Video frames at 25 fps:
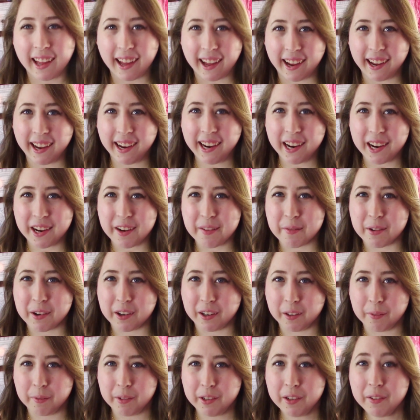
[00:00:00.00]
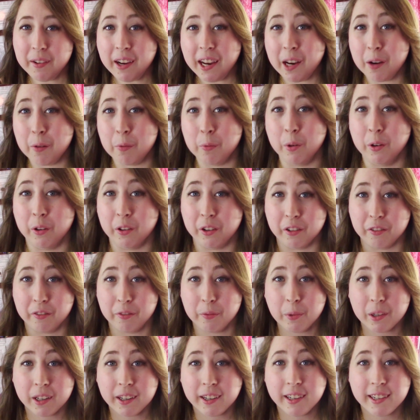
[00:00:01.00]
Hi and welcome to A World of
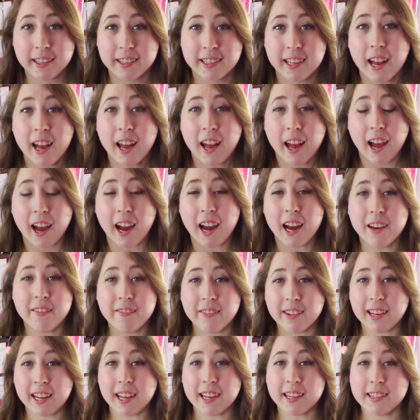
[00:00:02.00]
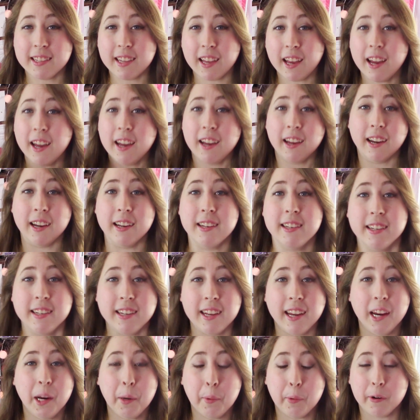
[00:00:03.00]
Words. I'm Vanessa and
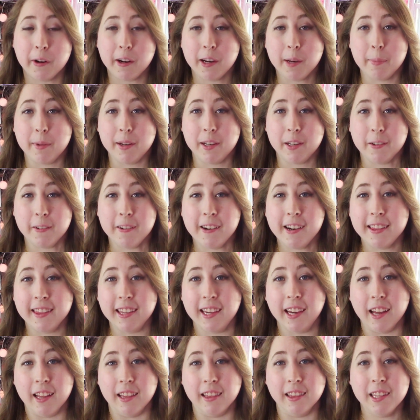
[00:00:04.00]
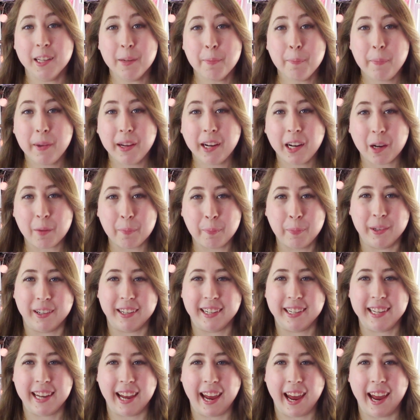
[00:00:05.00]
today I'm going to be doing the Olympic
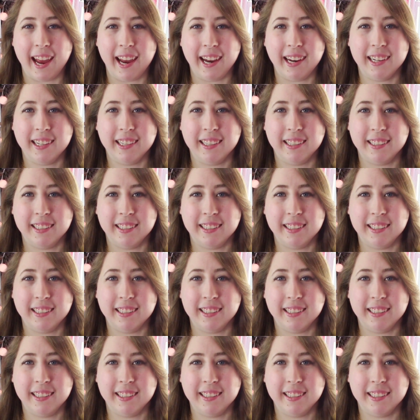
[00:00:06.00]
book tag.